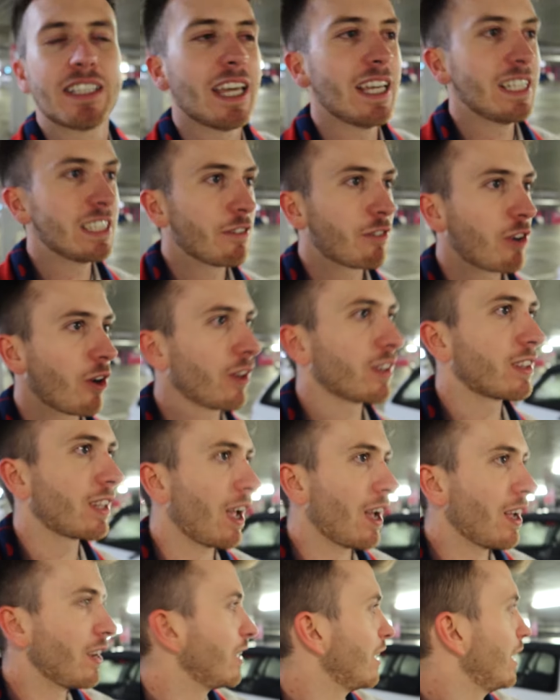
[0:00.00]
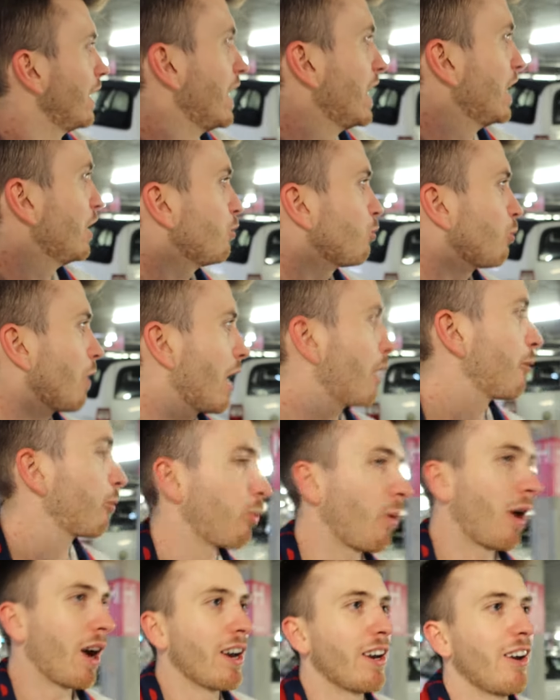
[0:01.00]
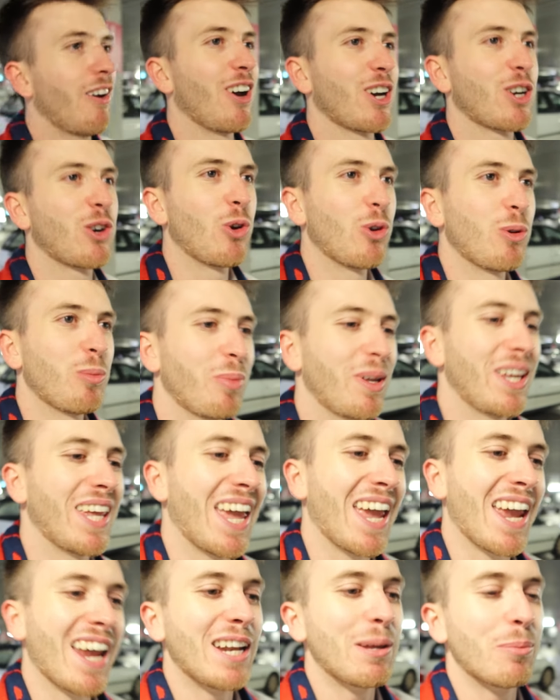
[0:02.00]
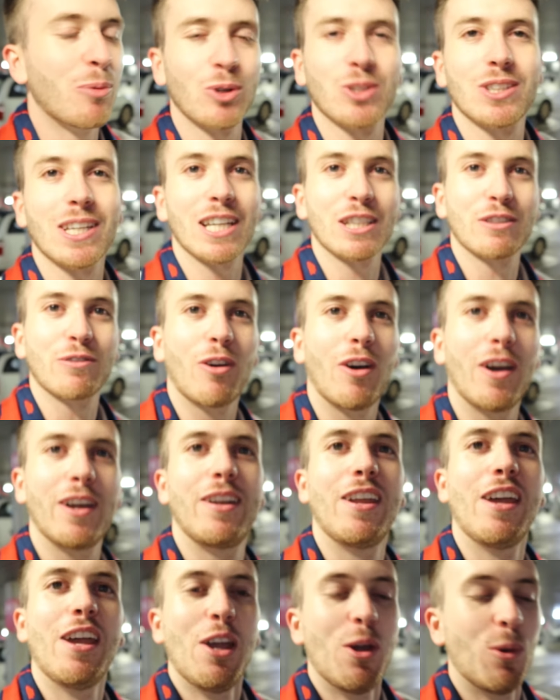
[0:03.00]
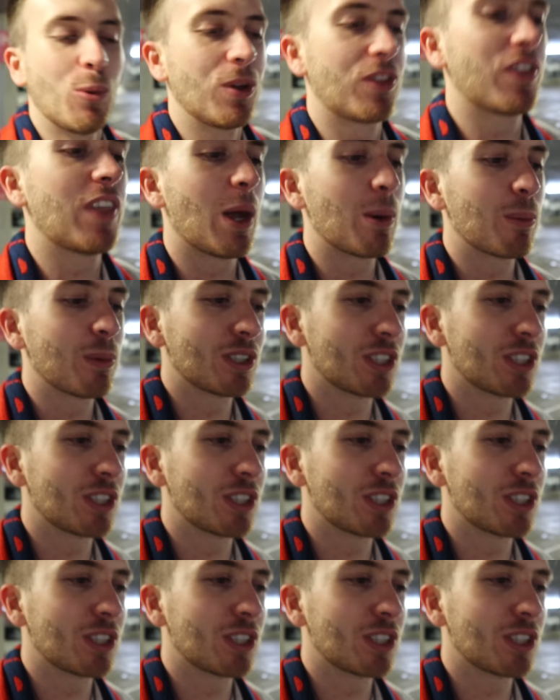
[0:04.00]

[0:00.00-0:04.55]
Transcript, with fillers: D's have got it done in round one. I couldn't be any more satisfied with that